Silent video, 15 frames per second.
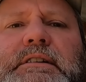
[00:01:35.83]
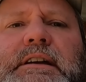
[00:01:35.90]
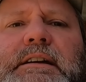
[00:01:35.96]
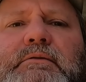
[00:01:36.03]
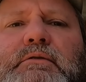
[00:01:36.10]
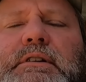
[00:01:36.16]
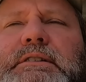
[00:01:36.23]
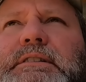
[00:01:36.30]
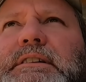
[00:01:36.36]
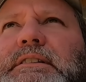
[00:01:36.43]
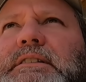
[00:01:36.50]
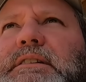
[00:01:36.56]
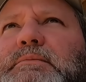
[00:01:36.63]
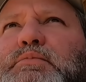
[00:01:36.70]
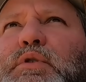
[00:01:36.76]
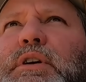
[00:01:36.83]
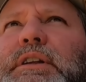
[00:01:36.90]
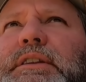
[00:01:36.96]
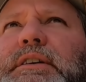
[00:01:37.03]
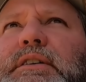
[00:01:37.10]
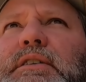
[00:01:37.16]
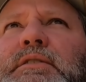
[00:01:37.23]
I can't wait to get deeper
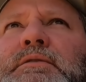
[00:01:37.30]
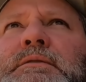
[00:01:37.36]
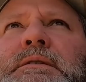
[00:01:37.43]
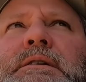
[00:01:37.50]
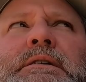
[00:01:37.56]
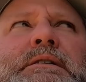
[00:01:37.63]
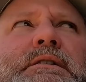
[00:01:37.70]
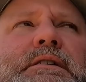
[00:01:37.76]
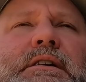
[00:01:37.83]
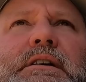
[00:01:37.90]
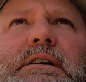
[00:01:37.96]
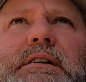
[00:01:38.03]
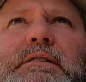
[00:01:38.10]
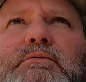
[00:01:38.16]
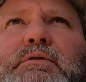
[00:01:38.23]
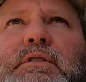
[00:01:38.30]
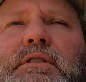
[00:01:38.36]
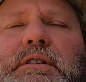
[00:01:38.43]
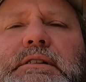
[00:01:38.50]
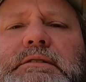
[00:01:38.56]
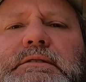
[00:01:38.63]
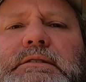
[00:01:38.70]
in there
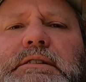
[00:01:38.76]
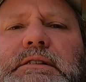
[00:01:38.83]
where it